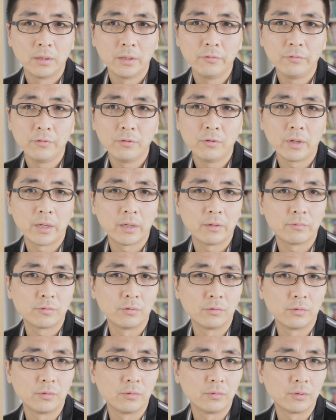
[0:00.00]
If you have
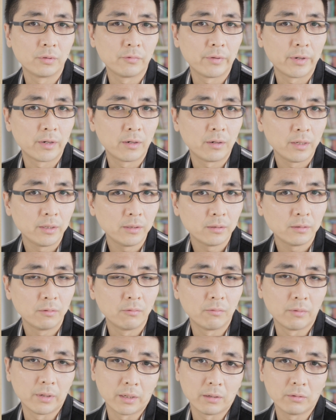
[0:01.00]
to use
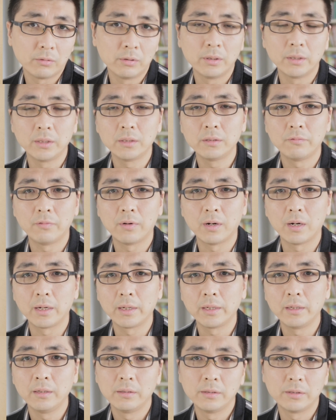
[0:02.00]
wireless, well, it's
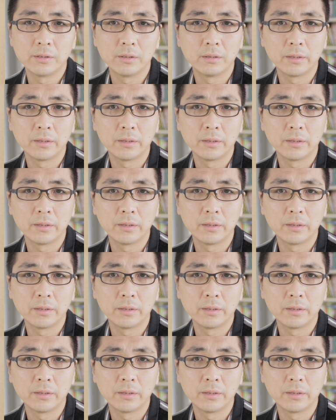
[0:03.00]
fine.